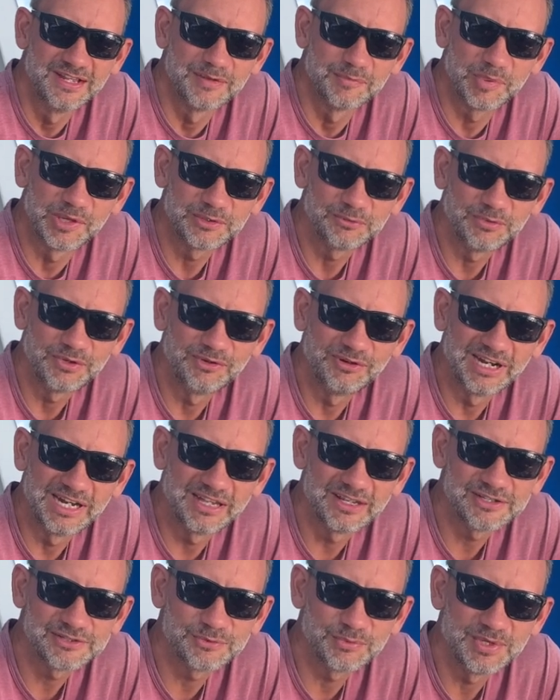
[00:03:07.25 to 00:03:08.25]
but we
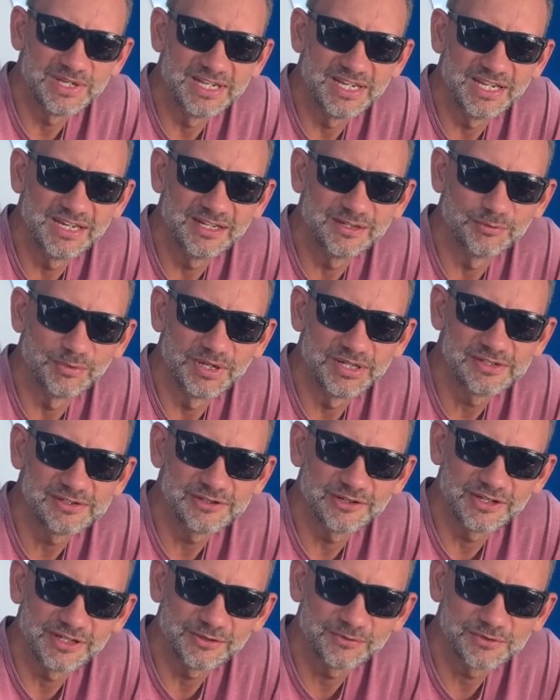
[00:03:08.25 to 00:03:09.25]
realized we needed one,
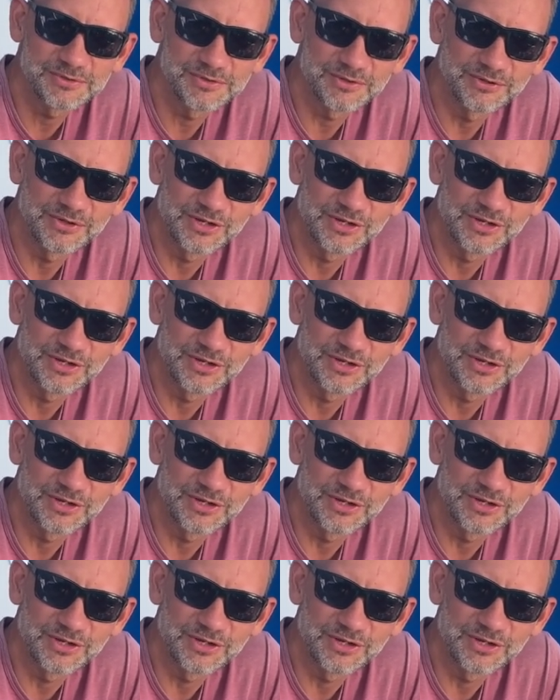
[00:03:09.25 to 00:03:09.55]
so that was on